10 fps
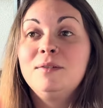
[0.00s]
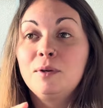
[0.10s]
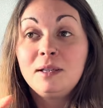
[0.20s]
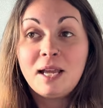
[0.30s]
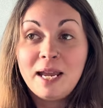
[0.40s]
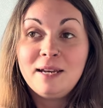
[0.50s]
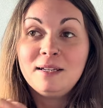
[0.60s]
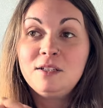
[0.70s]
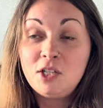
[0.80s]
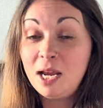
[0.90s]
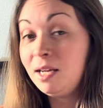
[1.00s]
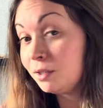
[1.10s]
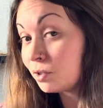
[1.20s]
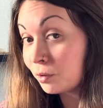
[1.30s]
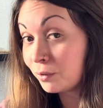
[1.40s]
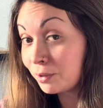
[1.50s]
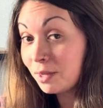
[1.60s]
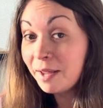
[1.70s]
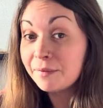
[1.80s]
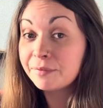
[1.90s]
relate, and change in real
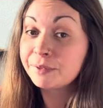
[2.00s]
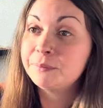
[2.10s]
life.